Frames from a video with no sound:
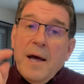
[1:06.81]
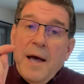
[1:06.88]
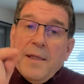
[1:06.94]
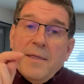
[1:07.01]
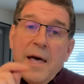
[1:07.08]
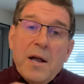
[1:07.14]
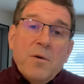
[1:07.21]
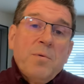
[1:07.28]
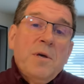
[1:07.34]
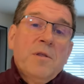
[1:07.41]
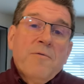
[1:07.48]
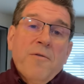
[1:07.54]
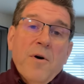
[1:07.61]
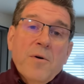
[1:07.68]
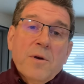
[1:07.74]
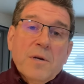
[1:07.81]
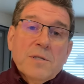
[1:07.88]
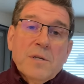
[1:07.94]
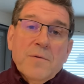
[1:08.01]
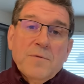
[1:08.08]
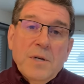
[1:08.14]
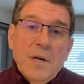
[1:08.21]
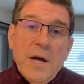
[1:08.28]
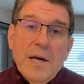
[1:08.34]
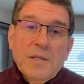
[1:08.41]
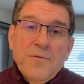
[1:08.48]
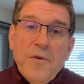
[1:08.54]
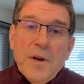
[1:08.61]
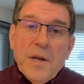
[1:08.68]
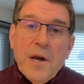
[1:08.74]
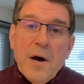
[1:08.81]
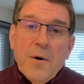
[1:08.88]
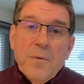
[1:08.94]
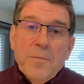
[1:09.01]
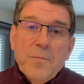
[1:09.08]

and that'll be the focus of today's video.